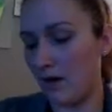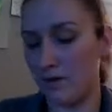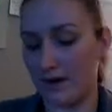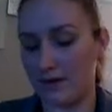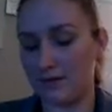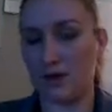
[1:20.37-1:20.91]
All
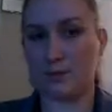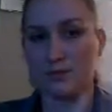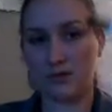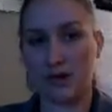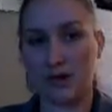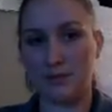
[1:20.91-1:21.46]
right, so
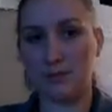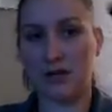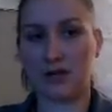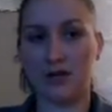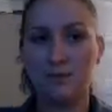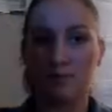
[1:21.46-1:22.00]
grab your
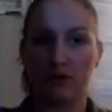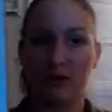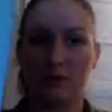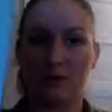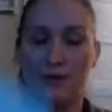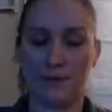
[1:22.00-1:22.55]
marker,
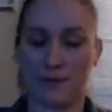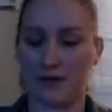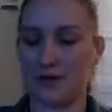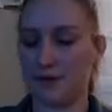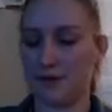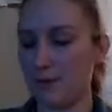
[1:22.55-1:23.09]
grab your
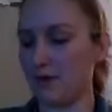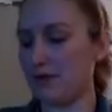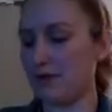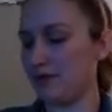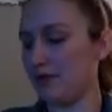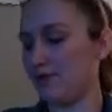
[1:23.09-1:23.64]
whiteboard. Here's what we're
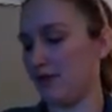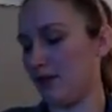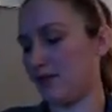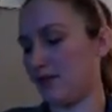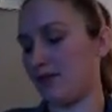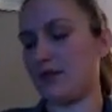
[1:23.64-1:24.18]
going to do
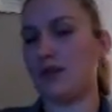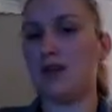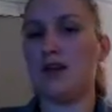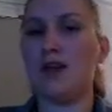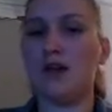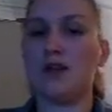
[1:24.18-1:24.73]
first.
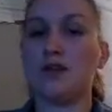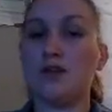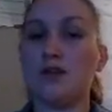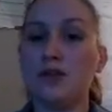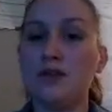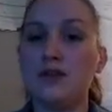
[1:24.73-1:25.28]

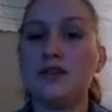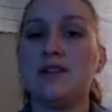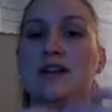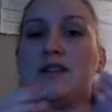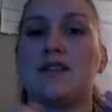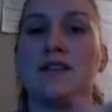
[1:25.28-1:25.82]
You're going to
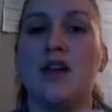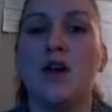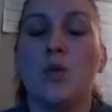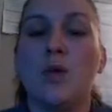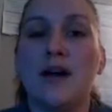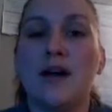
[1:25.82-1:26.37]
list
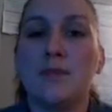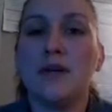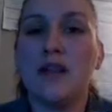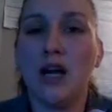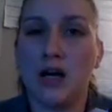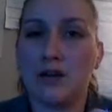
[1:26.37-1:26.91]
what
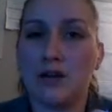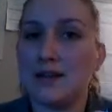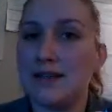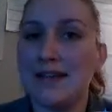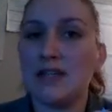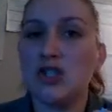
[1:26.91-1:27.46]
belongs
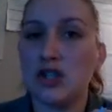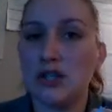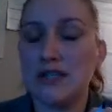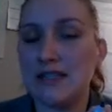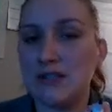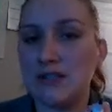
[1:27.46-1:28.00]
in a
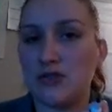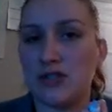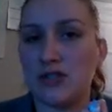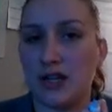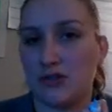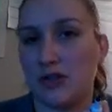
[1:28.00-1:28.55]
good
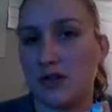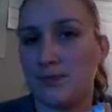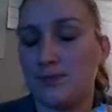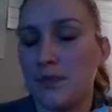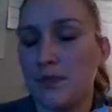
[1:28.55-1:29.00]
introduction.